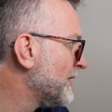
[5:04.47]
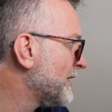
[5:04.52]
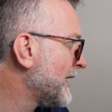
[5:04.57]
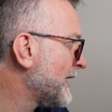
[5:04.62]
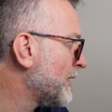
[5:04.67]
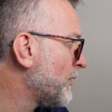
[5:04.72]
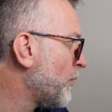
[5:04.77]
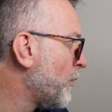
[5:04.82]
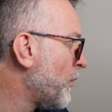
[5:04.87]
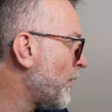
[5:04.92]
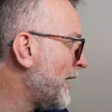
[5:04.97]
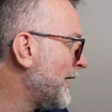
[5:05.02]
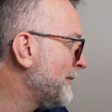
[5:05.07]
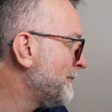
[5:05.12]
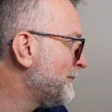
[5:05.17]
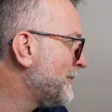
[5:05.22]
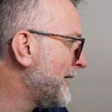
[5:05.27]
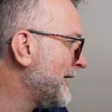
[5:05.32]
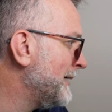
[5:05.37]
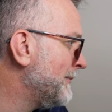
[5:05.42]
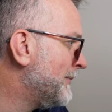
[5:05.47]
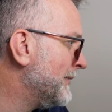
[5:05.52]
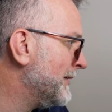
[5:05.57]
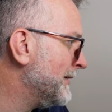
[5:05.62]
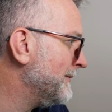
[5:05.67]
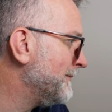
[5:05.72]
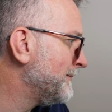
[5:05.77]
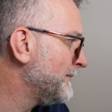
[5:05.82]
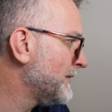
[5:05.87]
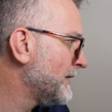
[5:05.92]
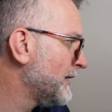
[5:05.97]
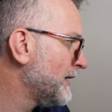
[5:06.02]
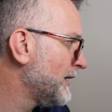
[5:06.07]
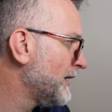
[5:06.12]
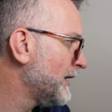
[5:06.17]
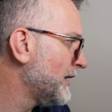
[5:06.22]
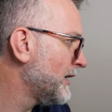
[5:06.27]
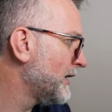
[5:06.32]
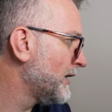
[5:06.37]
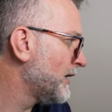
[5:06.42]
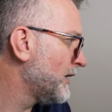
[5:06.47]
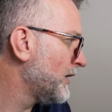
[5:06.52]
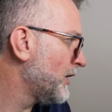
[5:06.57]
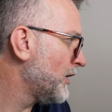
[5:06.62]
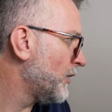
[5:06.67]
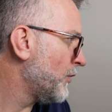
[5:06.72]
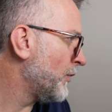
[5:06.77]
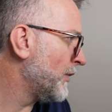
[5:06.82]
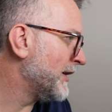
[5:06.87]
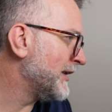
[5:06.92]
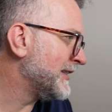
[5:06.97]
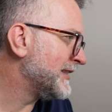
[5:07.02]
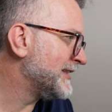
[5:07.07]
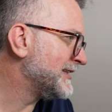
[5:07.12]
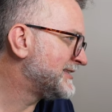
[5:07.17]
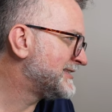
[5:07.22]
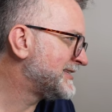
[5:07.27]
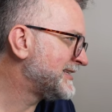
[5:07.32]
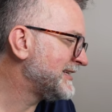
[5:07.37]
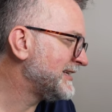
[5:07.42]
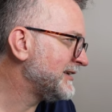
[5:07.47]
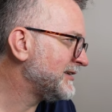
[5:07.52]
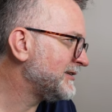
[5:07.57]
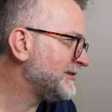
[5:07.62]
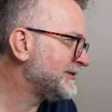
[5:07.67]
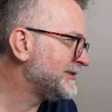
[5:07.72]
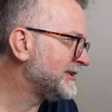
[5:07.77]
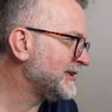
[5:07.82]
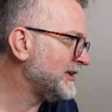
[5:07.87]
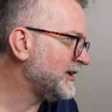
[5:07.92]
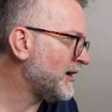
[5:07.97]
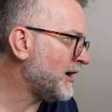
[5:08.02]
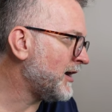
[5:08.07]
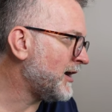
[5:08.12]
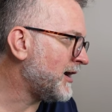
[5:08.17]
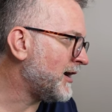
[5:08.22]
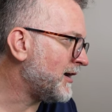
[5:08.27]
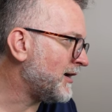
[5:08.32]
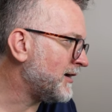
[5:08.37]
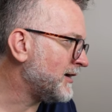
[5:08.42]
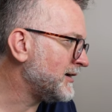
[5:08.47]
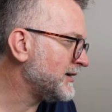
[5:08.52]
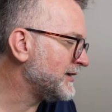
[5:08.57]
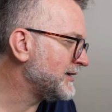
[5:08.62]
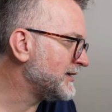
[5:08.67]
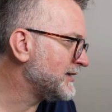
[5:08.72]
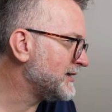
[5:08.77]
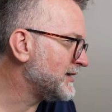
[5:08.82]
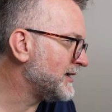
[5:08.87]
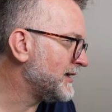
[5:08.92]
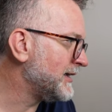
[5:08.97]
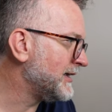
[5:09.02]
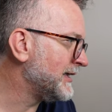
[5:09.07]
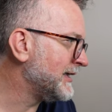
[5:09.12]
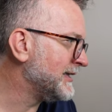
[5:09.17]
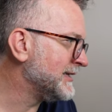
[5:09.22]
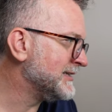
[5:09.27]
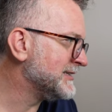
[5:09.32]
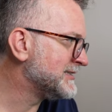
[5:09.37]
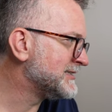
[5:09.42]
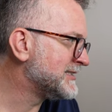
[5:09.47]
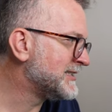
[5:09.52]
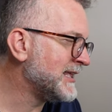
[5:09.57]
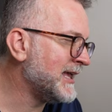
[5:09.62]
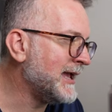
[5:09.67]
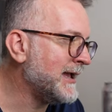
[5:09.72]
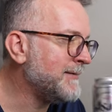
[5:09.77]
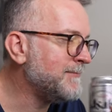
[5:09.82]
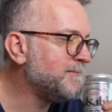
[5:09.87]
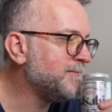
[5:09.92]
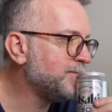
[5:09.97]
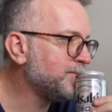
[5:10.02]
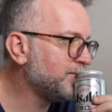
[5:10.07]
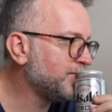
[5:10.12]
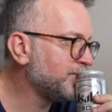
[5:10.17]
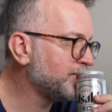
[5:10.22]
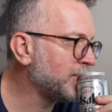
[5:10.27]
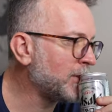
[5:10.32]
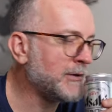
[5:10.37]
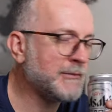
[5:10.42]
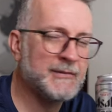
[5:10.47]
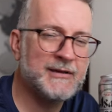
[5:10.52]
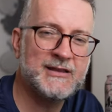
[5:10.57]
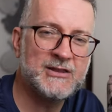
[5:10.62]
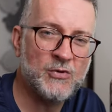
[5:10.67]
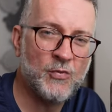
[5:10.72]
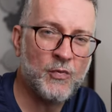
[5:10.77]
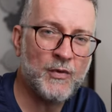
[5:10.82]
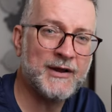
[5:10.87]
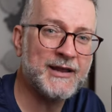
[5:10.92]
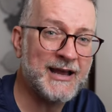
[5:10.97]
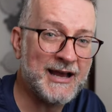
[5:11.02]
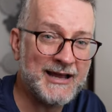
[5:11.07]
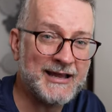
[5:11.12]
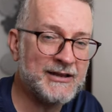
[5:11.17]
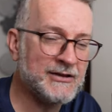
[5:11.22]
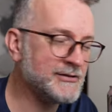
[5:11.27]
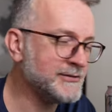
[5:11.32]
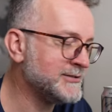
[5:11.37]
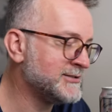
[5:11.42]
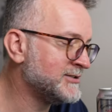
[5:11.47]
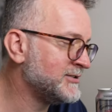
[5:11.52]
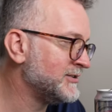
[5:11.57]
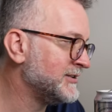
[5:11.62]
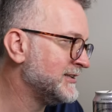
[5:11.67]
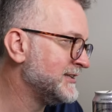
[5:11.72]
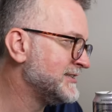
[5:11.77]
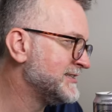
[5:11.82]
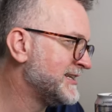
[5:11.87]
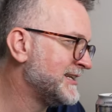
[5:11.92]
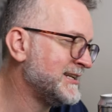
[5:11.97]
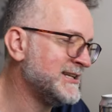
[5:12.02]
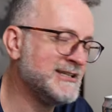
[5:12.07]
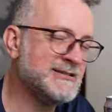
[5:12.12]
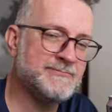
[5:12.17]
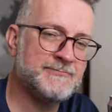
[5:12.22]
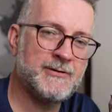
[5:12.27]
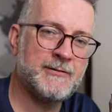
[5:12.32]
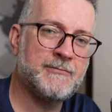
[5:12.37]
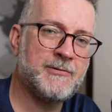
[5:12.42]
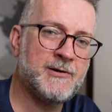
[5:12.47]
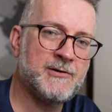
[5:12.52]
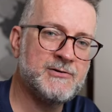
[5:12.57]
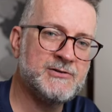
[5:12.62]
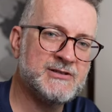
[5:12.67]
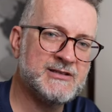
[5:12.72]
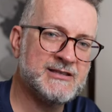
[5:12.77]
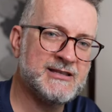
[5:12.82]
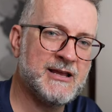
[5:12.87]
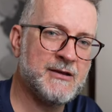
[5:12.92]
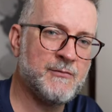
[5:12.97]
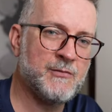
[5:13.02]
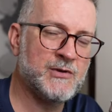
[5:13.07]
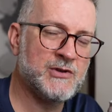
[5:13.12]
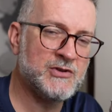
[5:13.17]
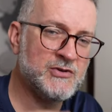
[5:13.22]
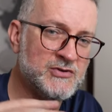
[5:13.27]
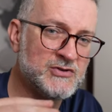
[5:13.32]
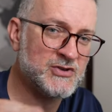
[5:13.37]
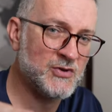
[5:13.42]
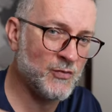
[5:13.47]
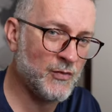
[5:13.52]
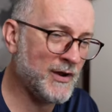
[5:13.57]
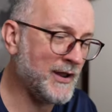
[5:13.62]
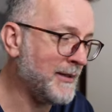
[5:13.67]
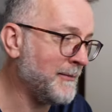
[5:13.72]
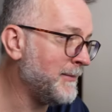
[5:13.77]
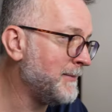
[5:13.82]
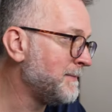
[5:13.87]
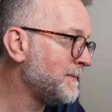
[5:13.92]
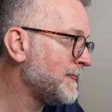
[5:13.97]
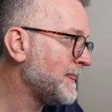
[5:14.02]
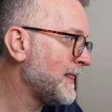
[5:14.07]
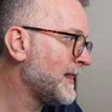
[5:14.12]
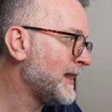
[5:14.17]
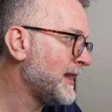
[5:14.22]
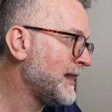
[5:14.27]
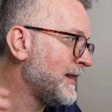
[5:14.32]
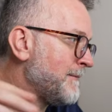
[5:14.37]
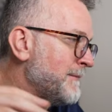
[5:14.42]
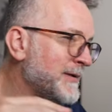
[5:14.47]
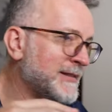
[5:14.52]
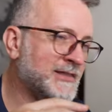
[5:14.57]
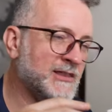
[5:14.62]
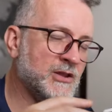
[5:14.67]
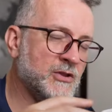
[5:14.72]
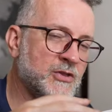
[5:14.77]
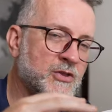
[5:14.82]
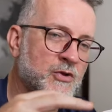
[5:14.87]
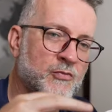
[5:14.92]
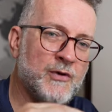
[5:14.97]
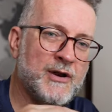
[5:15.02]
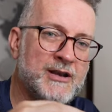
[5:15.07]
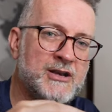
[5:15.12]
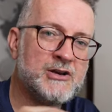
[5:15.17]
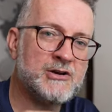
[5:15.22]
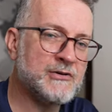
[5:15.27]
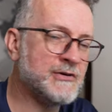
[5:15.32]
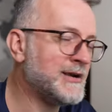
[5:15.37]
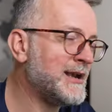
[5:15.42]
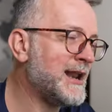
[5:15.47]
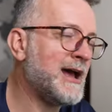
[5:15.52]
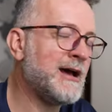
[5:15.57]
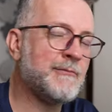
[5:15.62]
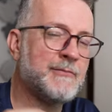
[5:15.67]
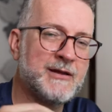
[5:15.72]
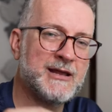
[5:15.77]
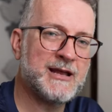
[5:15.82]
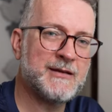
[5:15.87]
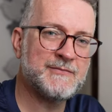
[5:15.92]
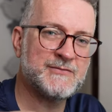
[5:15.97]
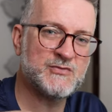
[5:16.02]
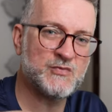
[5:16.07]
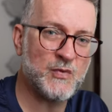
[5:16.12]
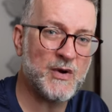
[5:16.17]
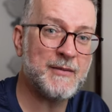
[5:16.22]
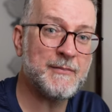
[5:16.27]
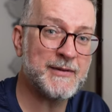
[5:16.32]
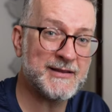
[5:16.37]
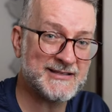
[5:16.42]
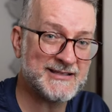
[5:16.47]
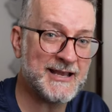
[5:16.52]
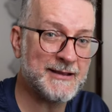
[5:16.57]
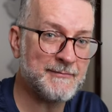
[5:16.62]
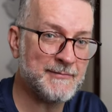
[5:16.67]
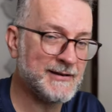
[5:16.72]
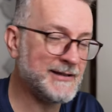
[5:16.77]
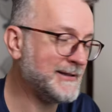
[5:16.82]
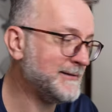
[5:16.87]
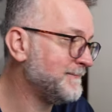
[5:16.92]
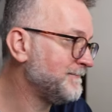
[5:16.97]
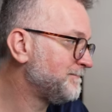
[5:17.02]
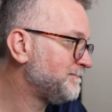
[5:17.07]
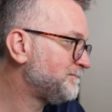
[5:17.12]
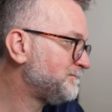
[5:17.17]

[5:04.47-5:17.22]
like white paper where the TLDR is that, I mean, the way I understood it is that he's proposing that we use the web, but the renderer now becomes WebAssembly